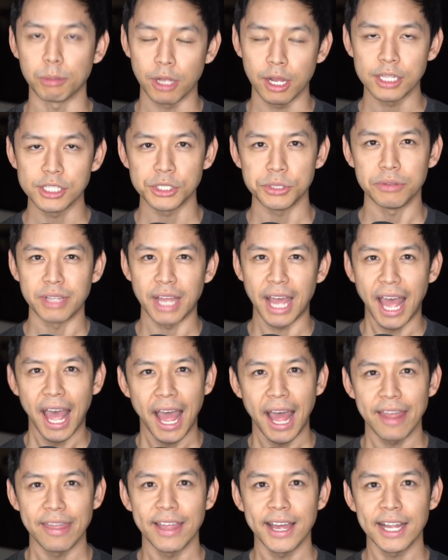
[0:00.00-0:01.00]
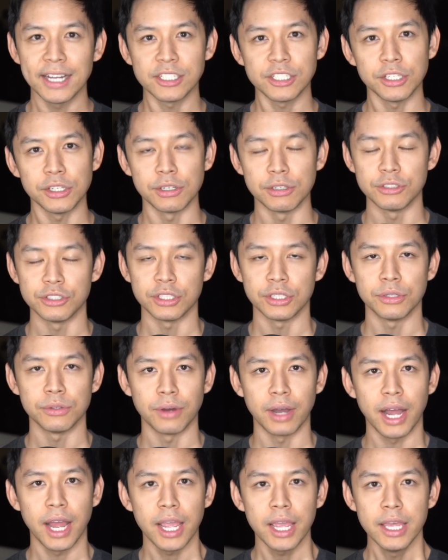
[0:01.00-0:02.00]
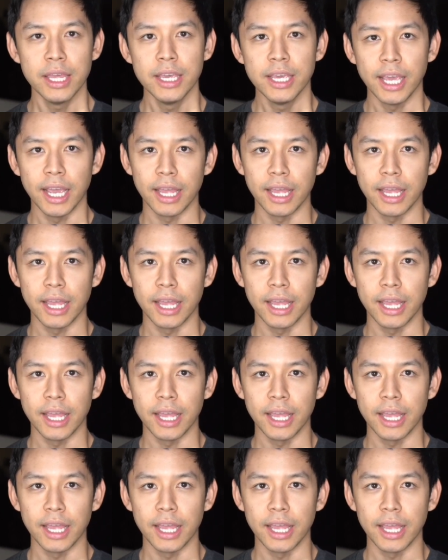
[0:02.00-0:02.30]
plots, to add that to your GUI,